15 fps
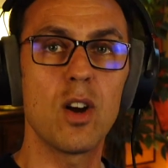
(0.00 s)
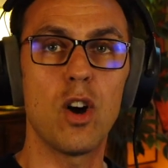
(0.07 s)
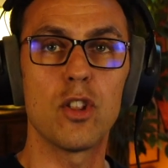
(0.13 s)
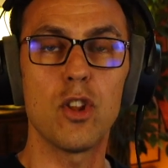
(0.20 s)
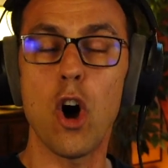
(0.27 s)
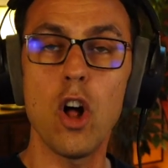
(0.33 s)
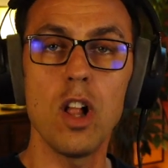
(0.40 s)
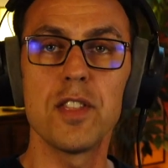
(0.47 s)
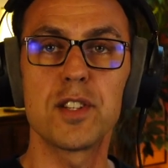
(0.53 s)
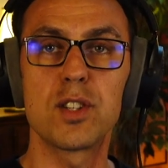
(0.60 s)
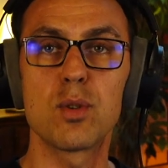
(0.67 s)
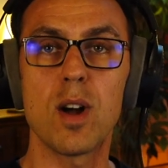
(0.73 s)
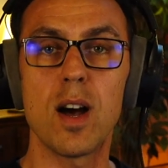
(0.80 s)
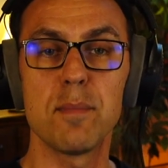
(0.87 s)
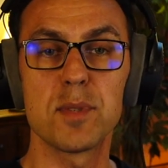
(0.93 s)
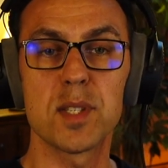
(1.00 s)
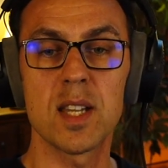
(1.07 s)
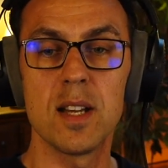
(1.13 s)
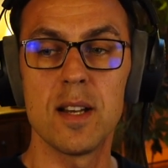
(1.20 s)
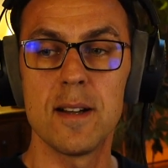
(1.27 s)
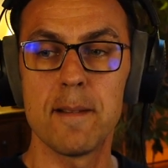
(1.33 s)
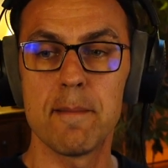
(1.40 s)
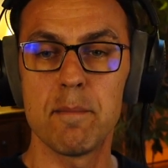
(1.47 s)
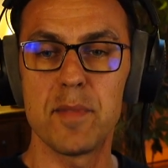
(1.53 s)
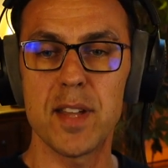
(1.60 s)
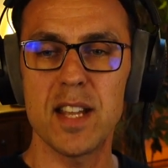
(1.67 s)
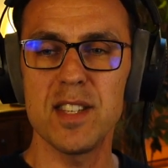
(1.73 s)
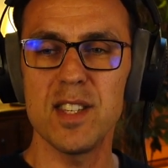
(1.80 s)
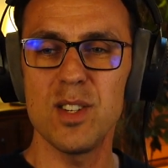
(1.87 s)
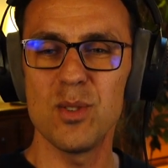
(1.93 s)
on all the drums,
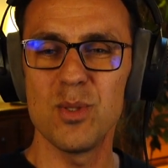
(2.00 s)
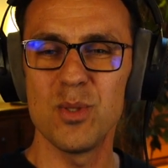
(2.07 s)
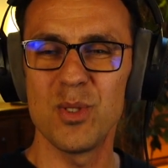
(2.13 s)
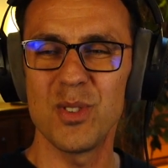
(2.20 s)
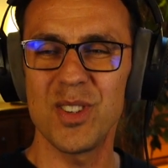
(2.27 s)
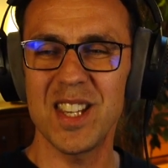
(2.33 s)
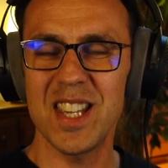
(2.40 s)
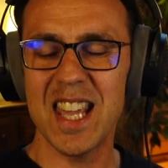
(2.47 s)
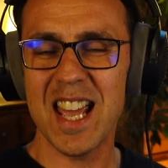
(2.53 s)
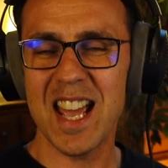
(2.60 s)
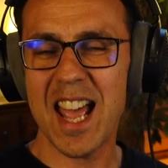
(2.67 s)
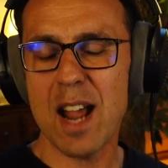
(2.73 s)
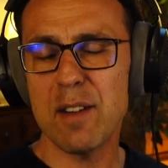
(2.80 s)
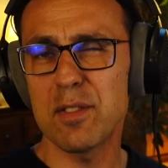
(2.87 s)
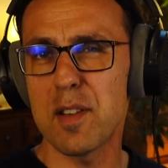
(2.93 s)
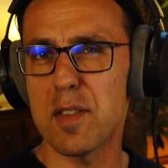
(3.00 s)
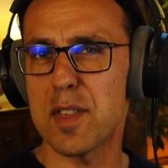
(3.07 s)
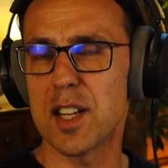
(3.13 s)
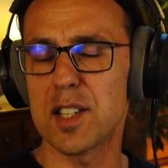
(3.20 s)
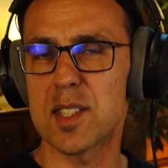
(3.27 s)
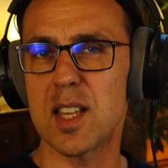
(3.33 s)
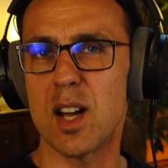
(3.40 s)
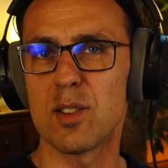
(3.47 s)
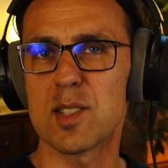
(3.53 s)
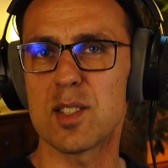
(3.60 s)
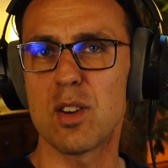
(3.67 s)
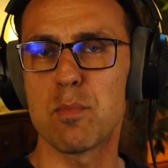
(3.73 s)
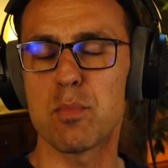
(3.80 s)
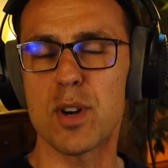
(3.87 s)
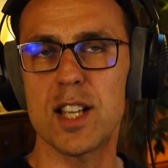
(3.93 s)
then everything sounds
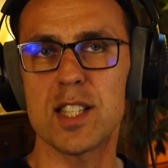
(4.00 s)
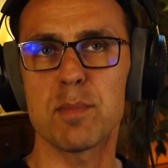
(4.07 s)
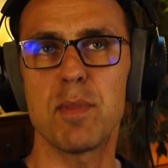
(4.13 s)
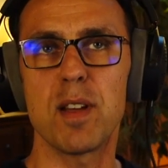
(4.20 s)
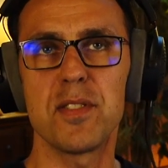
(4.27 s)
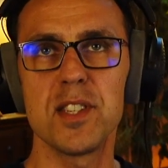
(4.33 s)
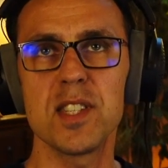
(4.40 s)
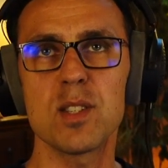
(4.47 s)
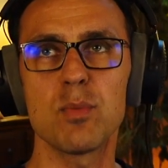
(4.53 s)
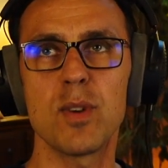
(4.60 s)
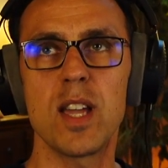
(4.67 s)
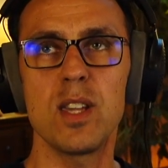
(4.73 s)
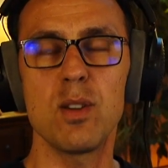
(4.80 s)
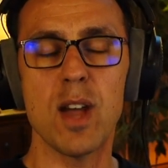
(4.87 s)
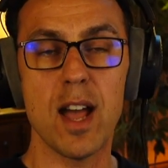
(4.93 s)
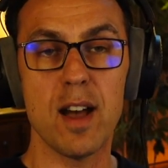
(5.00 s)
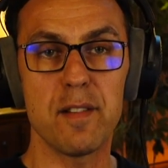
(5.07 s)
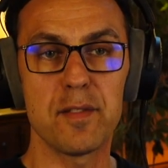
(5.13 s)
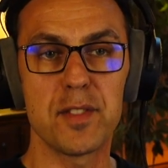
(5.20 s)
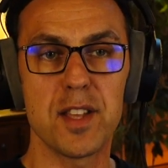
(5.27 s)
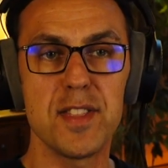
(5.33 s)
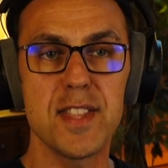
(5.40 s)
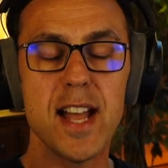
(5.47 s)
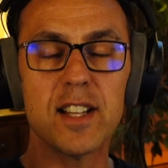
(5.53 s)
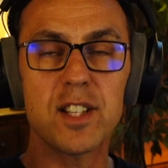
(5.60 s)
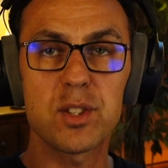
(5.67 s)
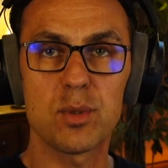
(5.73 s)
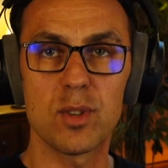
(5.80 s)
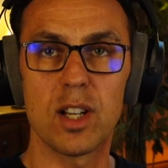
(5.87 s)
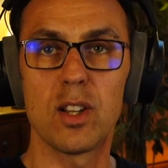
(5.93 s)
compressed. But this way you have the
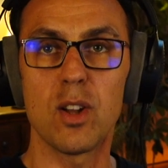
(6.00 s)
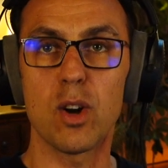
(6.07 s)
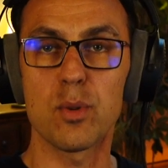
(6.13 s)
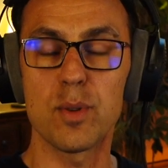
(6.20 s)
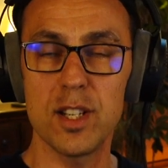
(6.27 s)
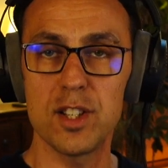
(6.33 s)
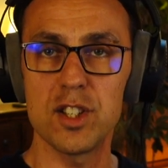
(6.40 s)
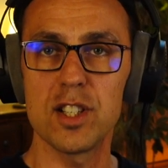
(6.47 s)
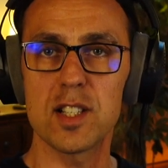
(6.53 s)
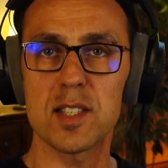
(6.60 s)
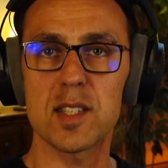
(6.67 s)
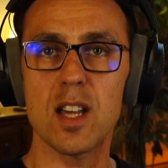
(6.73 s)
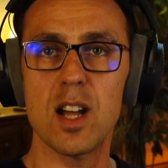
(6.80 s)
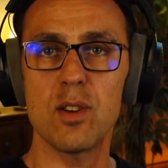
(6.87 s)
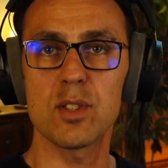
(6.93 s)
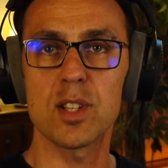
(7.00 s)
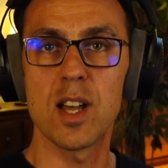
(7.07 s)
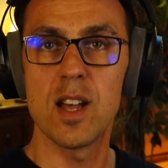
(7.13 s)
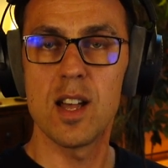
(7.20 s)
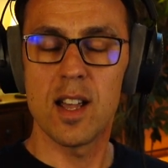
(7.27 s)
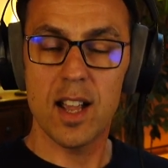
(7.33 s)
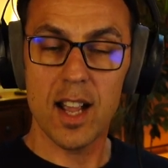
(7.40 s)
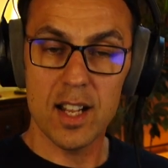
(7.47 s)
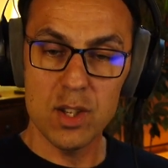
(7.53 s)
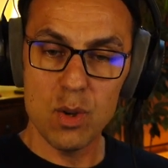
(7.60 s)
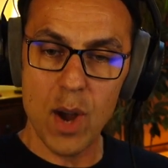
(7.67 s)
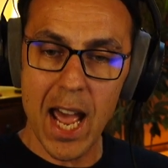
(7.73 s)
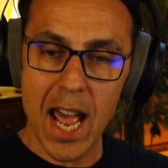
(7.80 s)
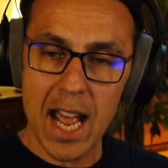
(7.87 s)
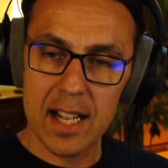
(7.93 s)
natural original sound and
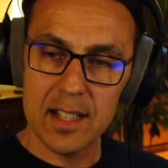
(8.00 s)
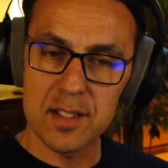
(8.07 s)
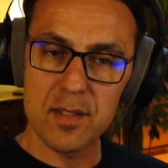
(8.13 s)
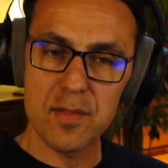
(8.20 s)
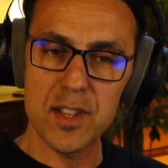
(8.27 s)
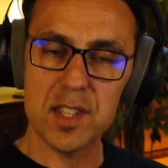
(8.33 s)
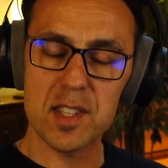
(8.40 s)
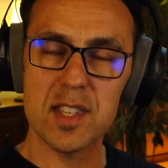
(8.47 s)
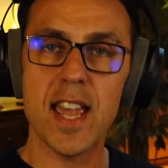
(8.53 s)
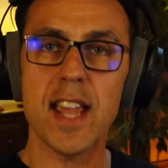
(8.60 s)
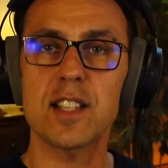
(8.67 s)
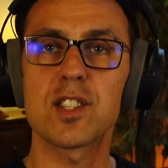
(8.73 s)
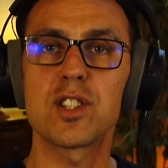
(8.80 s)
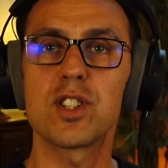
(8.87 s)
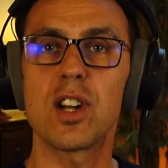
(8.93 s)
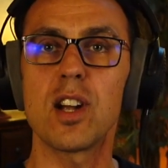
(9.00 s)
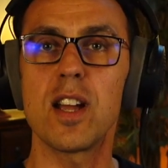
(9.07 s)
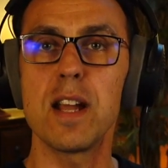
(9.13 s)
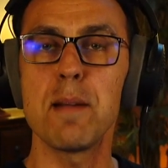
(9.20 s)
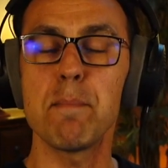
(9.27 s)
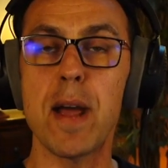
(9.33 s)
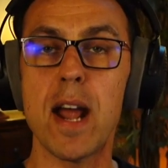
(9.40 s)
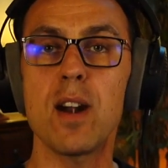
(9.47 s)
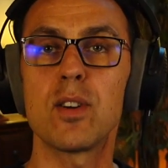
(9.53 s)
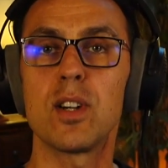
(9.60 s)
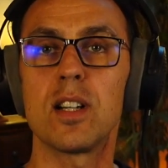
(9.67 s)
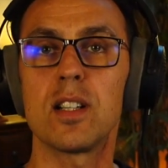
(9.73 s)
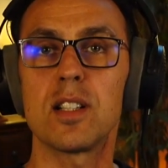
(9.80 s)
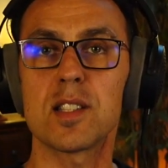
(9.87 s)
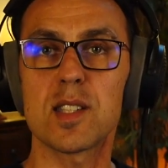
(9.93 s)
you add this texture in
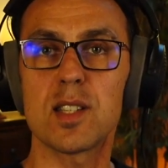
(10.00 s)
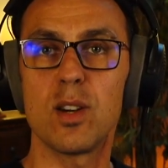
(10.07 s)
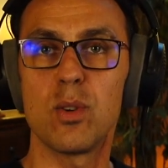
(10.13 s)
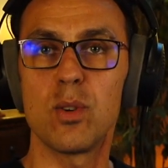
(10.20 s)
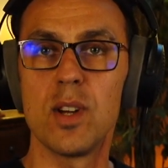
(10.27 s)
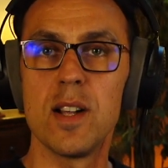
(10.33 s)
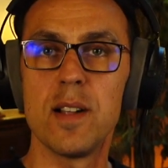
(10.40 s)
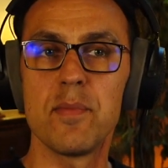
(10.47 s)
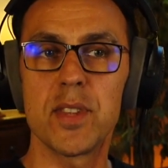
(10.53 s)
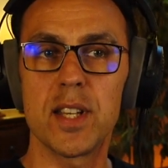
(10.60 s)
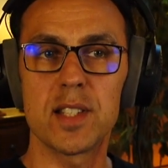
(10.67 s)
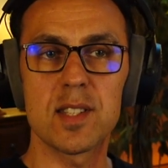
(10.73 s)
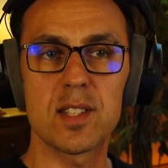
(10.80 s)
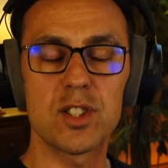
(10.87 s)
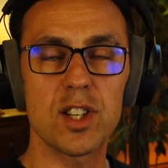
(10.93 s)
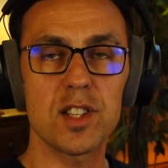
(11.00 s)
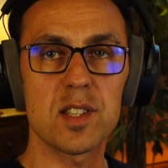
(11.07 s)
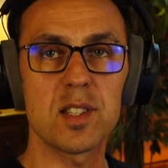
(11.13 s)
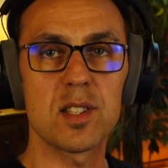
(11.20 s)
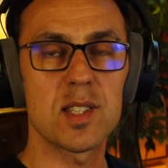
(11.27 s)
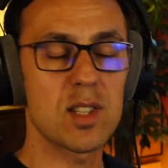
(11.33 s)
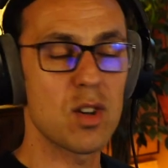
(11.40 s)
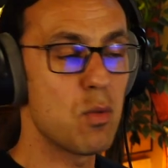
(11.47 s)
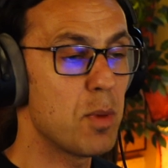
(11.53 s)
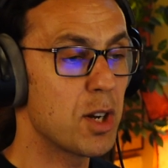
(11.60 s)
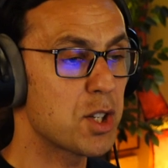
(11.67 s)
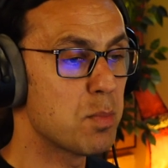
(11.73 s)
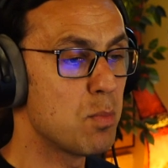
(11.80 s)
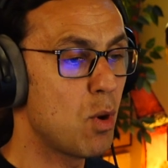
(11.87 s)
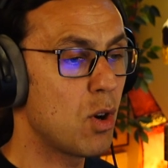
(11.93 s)
parallel. So it's just so
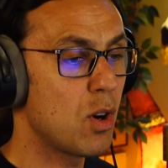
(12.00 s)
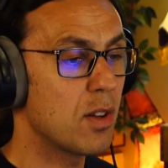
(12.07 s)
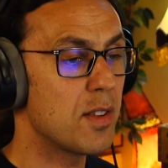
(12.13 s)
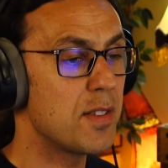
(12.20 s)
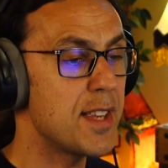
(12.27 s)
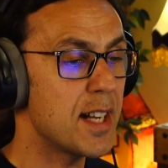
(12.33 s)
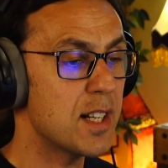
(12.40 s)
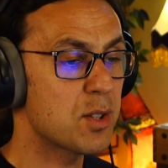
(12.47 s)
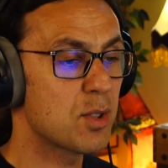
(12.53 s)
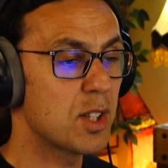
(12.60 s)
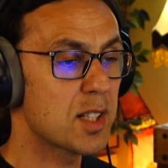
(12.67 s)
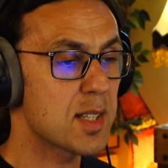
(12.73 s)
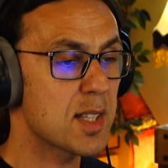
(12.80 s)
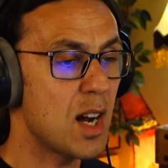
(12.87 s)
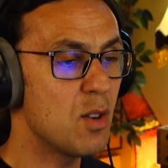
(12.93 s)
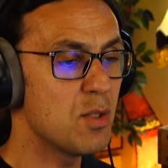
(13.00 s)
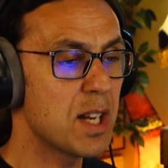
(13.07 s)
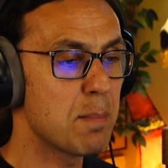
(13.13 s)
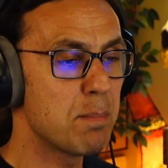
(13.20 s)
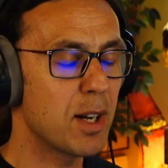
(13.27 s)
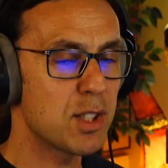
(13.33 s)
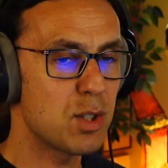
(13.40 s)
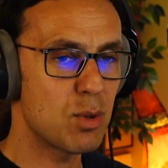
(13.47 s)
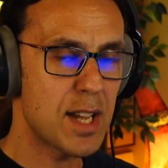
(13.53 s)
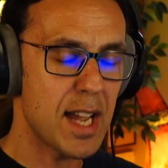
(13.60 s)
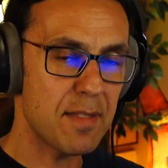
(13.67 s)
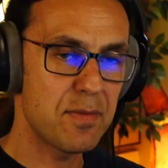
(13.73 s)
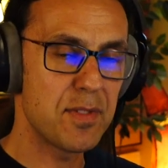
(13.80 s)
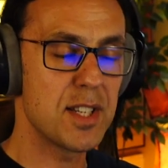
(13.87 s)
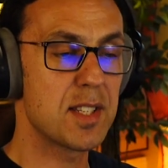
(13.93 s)
much more natural sounding, but you
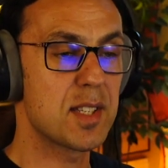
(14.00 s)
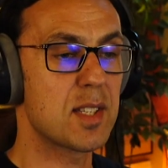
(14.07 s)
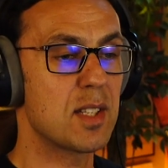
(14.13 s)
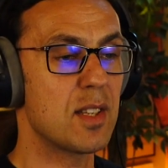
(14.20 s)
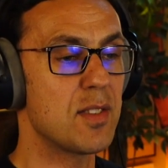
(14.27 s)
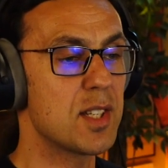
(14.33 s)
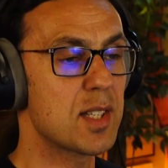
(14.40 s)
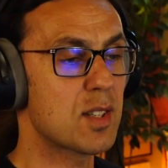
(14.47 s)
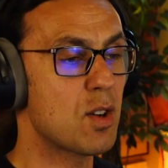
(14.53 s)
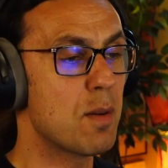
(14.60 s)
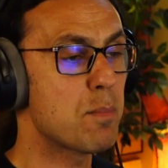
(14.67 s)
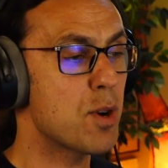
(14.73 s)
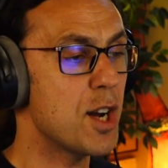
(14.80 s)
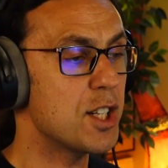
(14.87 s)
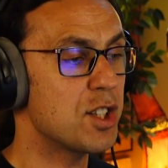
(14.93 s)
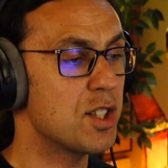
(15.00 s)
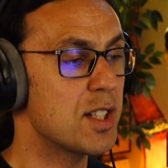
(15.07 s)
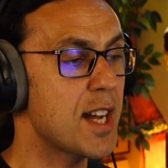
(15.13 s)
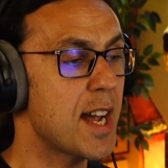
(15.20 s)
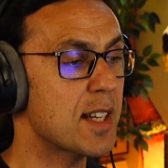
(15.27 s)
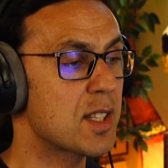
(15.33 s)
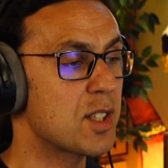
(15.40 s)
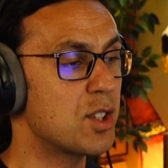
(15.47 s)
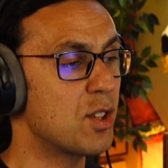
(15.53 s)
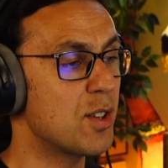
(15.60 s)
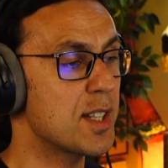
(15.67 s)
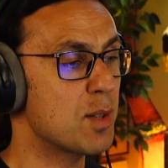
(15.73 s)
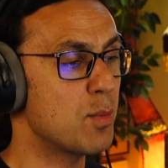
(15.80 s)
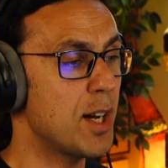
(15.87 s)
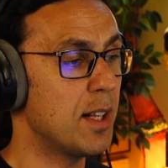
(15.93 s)
get this compression texture
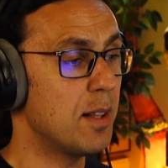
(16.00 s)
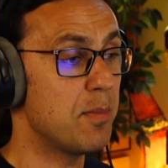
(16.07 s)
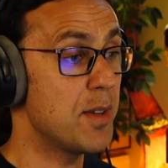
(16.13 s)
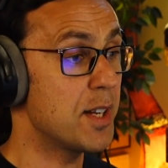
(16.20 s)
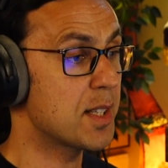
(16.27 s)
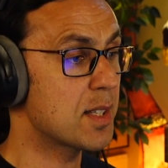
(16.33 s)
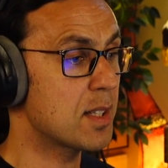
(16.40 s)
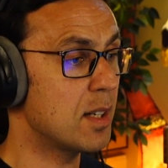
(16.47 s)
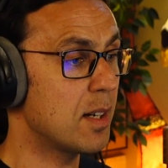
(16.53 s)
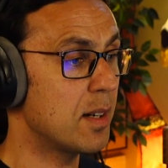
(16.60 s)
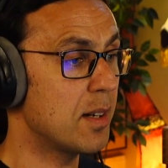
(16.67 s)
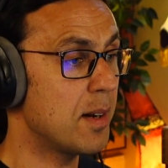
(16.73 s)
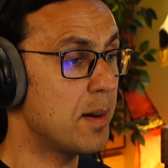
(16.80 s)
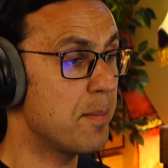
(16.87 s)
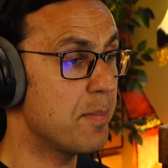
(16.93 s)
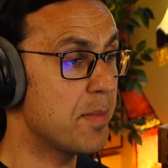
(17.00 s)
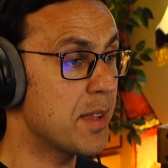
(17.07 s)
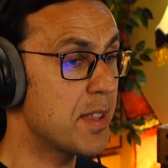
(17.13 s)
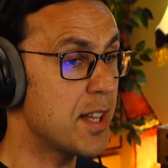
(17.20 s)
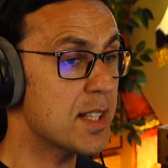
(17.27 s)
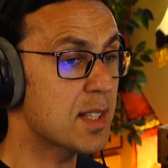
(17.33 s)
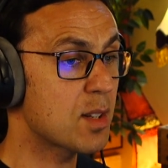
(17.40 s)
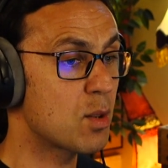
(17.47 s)
as well. That's